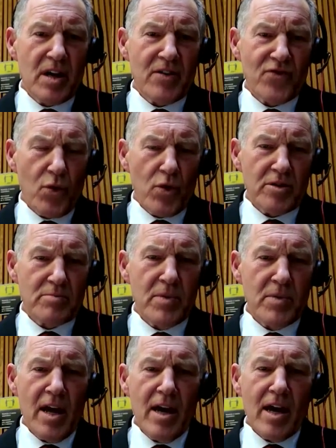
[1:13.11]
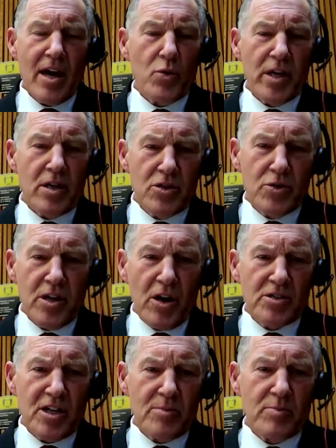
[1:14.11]
We include the
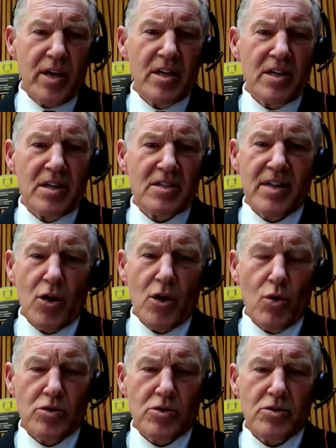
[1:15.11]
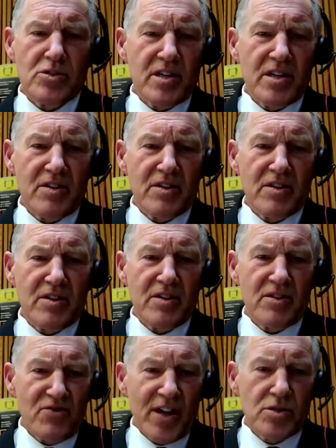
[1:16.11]
RCMP stakeholders, their veterans
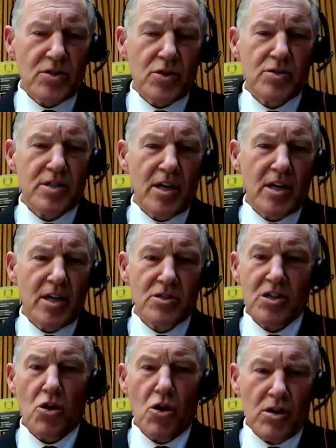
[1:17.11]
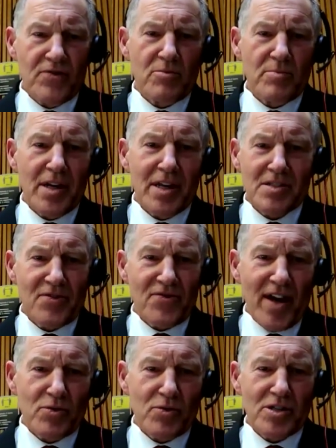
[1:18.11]
associations in all of our meetings. In fact,
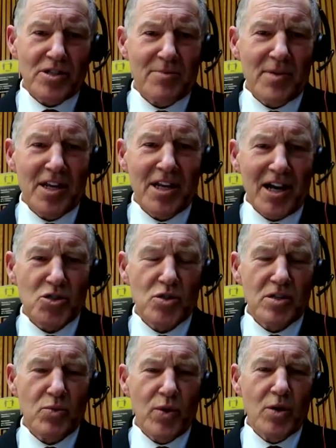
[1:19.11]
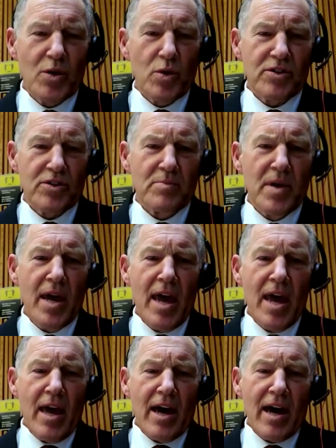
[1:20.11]
we just had a meeting last week with them
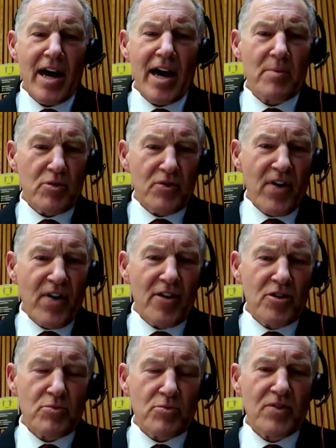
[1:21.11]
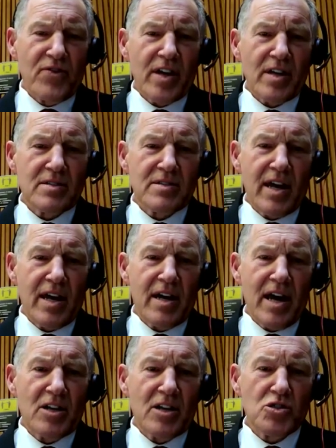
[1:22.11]
and provide them briefings
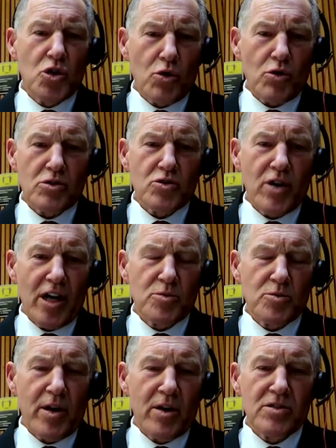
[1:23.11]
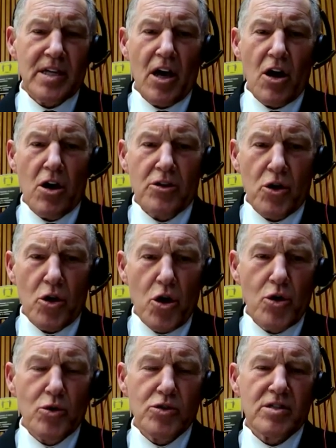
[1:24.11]
and total transparency on the
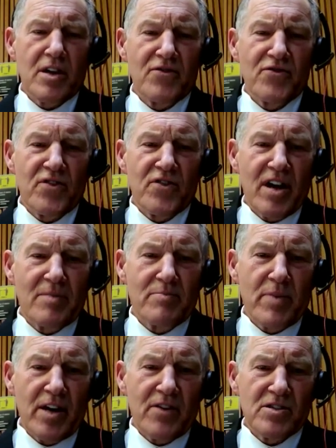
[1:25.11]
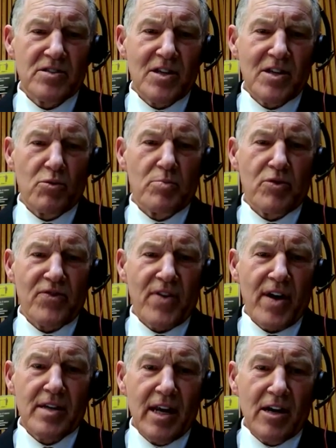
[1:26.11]
host of benefits that we provide
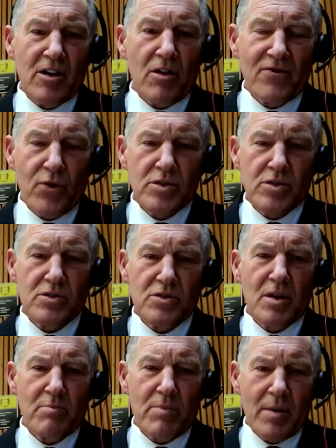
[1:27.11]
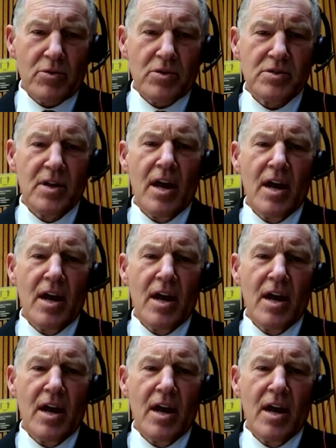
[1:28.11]
Canadian Armed Forces members.